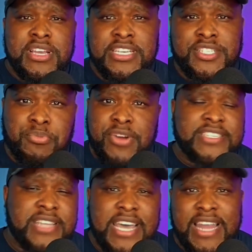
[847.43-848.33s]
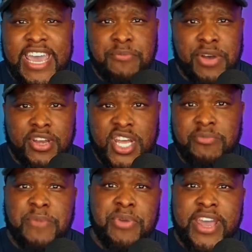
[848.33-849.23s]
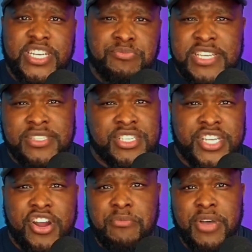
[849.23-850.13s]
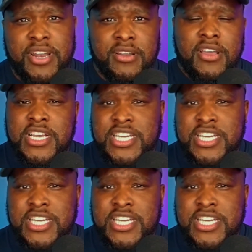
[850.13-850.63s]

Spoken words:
is to press that like button on my page. Press the share button.